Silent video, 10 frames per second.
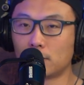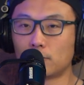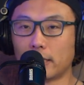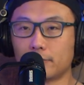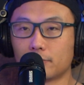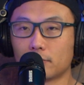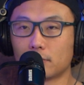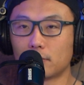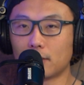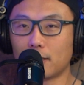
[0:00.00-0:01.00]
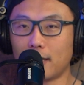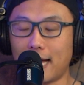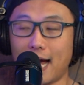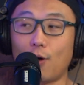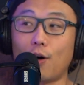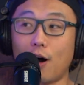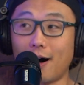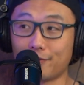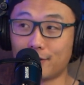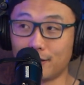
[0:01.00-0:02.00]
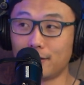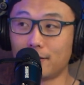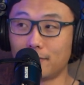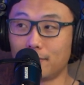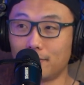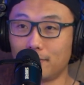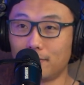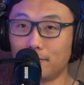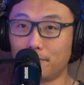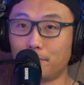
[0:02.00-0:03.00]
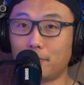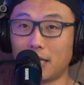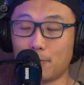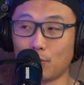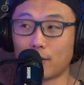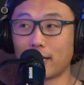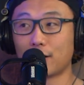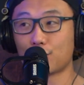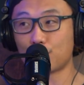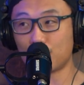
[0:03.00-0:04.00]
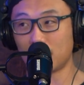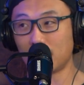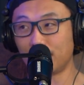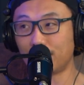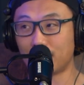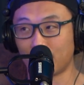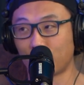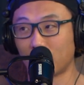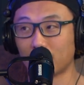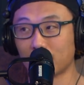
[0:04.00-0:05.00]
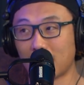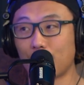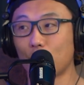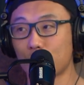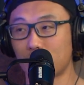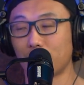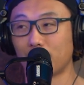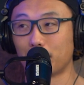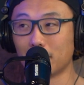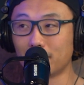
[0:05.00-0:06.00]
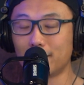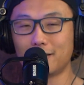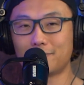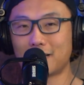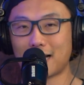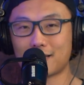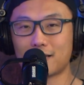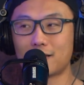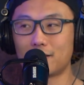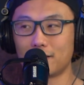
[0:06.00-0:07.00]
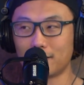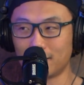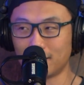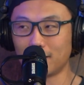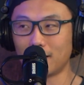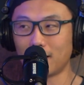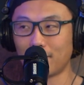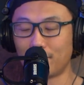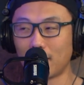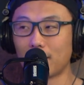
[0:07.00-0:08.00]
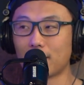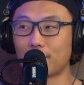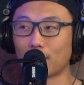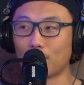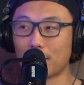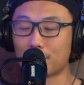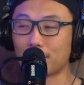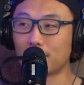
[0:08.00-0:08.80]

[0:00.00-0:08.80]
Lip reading: Right? How often people can achieve different levels of ability, that's a very different question.